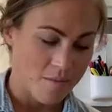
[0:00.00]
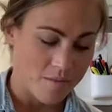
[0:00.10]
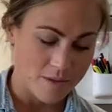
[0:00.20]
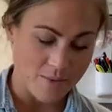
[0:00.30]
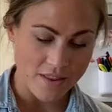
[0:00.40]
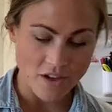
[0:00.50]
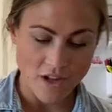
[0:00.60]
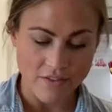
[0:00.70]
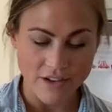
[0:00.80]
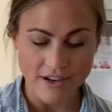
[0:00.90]
spread the
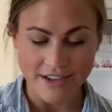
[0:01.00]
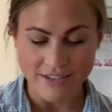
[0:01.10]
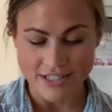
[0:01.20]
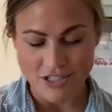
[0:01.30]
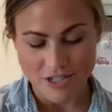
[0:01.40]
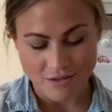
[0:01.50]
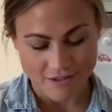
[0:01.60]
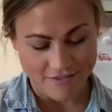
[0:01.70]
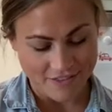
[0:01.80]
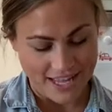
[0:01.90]
cauliflower out into a
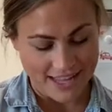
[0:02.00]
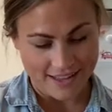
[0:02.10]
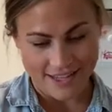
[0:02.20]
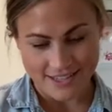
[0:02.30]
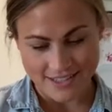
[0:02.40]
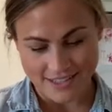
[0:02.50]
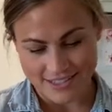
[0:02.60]
flat layer.